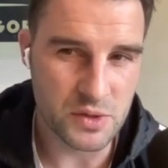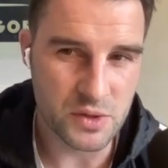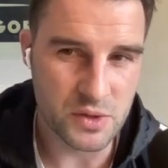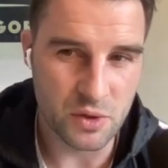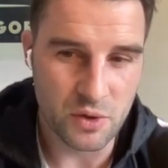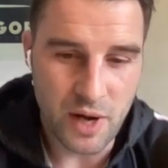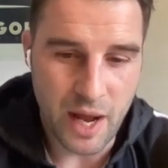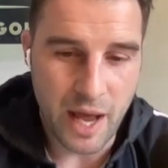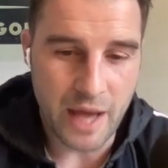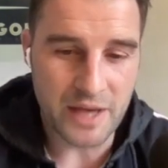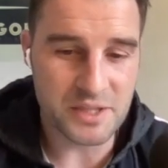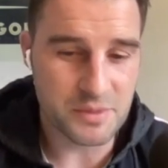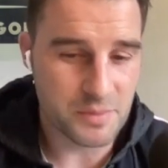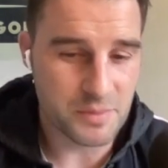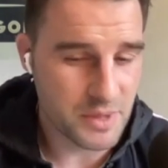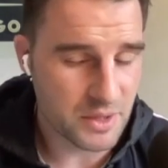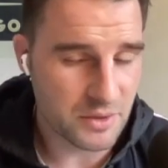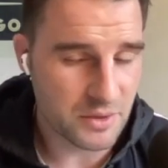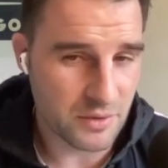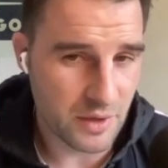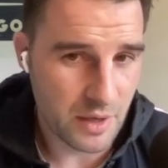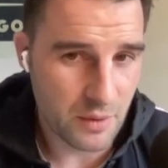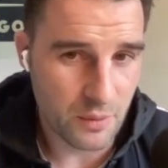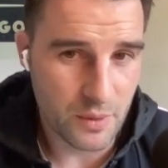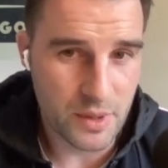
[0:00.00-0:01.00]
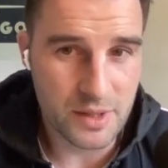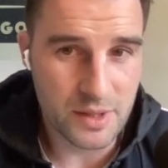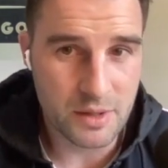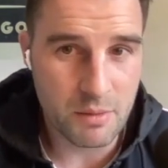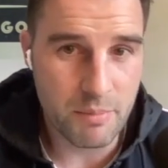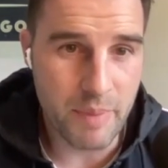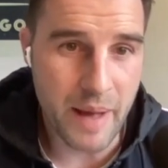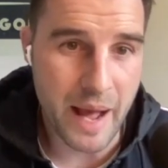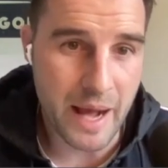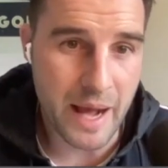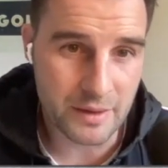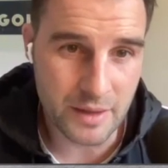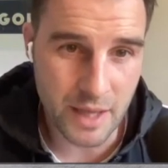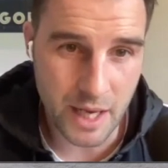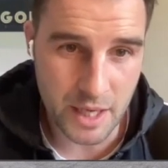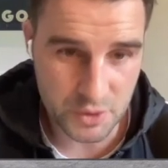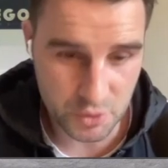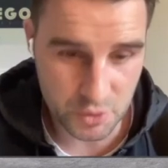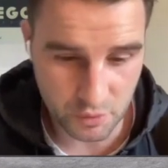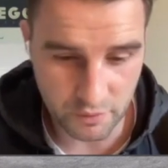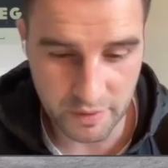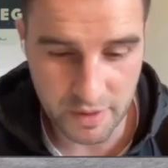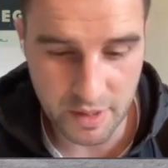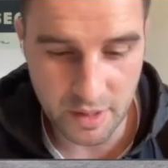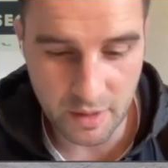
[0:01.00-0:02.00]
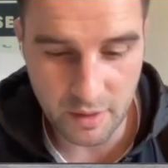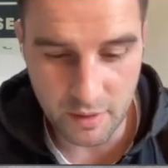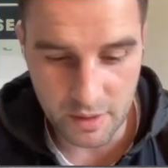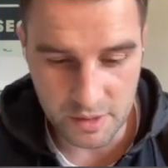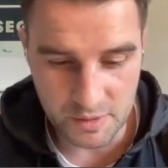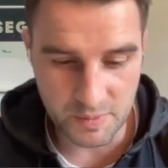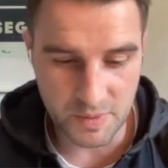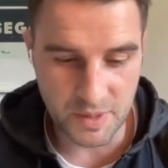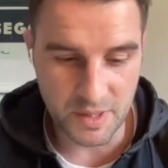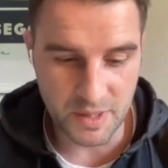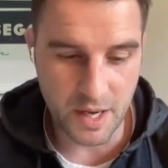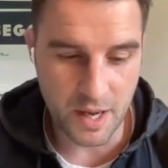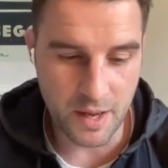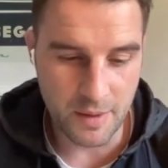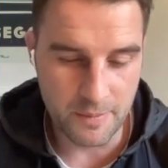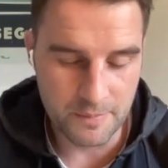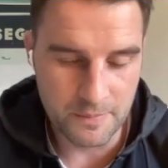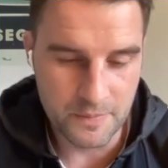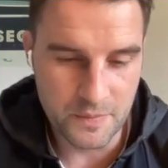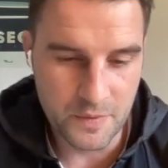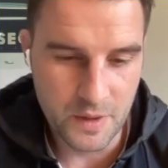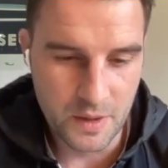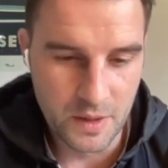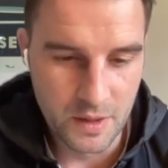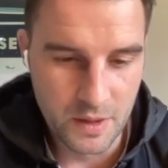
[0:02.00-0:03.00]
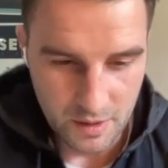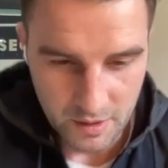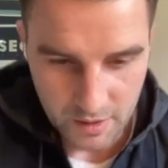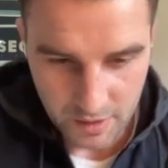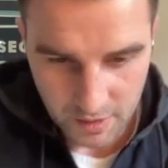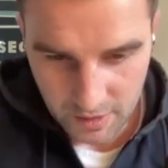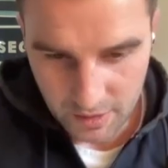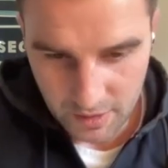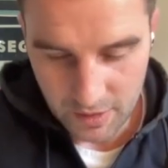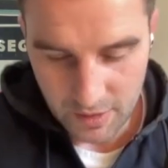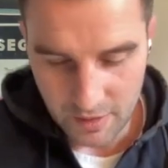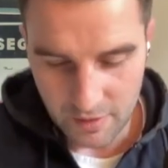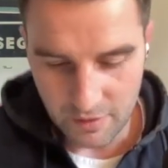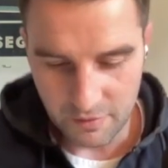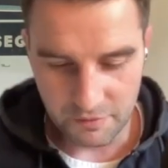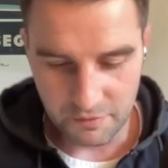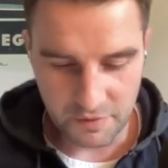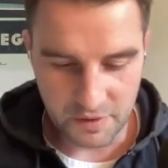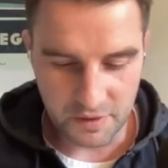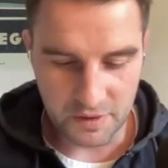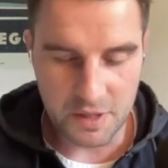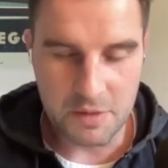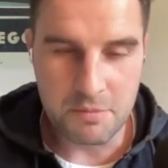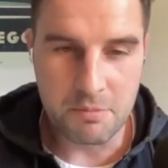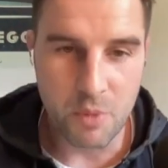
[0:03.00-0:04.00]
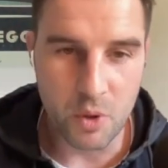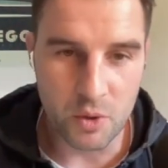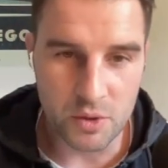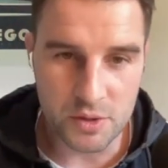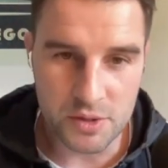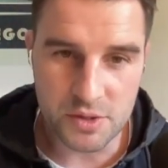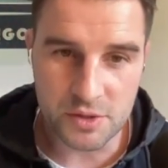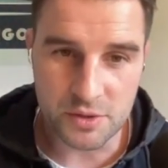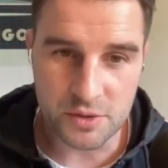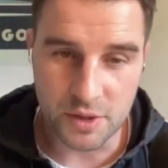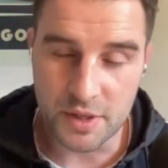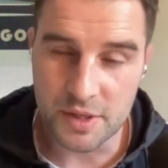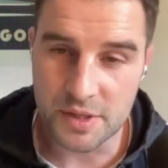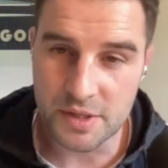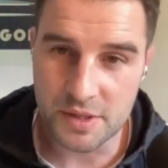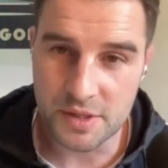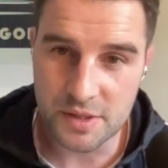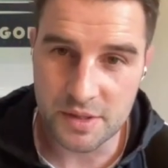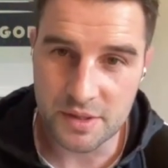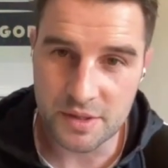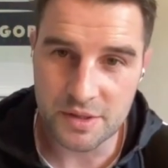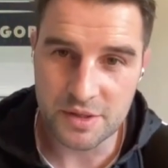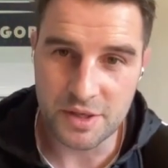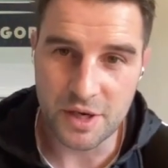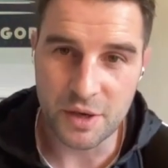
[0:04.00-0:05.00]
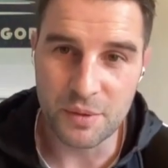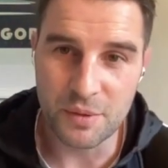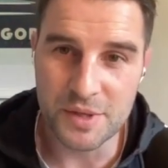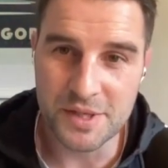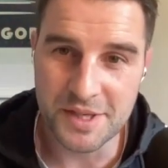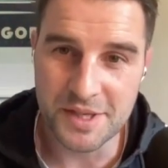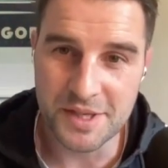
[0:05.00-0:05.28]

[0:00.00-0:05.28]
So it hasn't been a great week. The backlash over here has been um, fairly monstrous, shall we